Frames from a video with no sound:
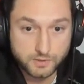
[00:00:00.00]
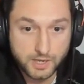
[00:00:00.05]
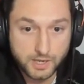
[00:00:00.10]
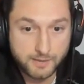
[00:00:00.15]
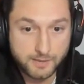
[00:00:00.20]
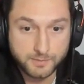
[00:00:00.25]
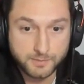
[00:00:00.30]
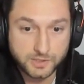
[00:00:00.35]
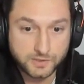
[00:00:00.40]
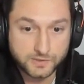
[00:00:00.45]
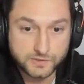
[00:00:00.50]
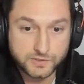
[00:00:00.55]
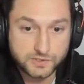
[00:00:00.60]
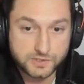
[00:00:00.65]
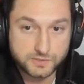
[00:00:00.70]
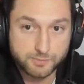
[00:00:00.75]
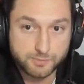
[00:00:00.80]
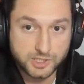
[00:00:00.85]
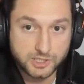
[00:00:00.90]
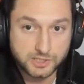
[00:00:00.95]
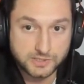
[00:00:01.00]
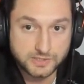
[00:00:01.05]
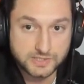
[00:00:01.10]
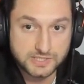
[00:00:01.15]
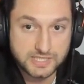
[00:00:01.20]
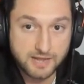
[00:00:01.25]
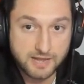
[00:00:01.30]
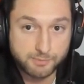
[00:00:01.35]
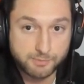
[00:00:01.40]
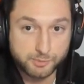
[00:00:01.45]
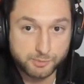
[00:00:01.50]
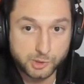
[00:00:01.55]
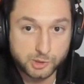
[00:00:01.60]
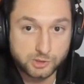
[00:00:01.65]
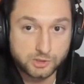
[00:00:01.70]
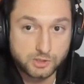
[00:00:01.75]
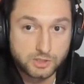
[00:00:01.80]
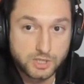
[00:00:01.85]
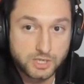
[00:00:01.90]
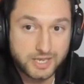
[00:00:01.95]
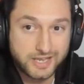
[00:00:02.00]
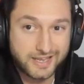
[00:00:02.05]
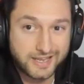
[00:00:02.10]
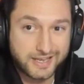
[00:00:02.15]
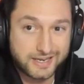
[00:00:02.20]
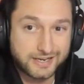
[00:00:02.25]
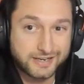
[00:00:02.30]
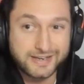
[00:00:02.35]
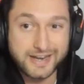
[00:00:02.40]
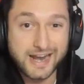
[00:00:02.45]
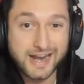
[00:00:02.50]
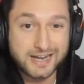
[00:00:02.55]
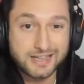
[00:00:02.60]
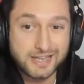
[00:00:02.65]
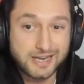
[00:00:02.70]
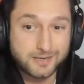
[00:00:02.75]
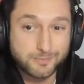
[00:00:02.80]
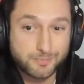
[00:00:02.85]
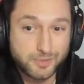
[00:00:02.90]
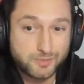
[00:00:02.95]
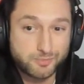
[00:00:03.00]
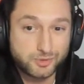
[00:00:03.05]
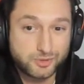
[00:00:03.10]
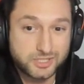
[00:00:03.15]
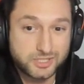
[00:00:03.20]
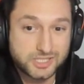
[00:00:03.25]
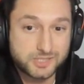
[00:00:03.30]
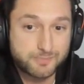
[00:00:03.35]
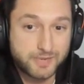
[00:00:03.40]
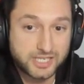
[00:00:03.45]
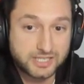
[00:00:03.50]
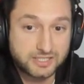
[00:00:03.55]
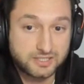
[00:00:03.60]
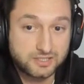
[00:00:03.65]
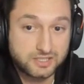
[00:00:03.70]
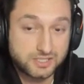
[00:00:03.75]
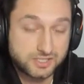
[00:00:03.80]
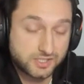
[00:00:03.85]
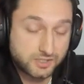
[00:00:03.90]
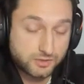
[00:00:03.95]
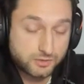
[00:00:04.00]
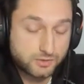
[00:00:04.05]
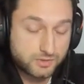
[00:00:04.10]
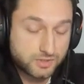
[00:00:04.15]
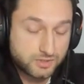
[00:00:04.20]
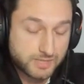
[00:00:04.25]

It's just been unstoppable. And not a lot of people expected this, including